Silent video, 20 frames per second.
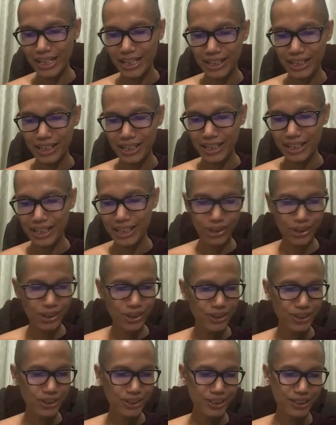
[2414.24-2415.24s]
So
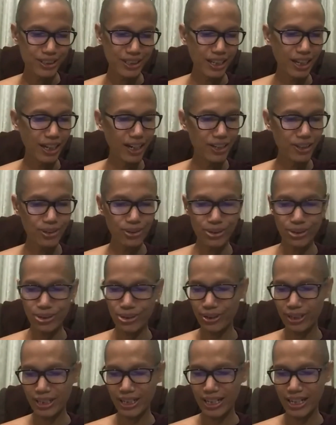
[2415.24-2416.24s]
you
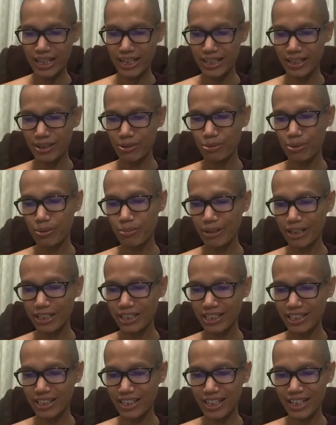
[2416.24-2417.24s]
should learn
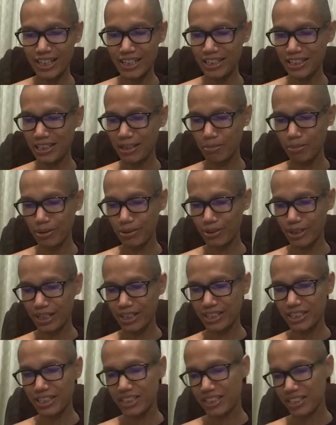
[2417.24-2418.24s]
Vipassana in the
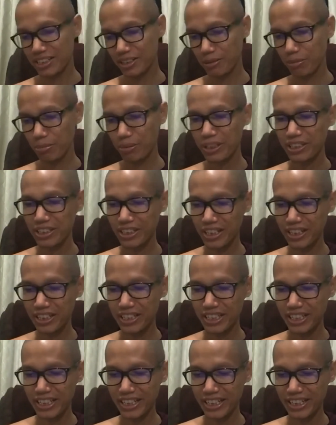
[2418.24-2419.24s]
Buddha's
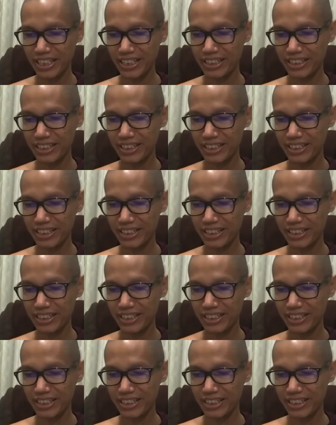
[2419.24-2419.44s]
dispensation.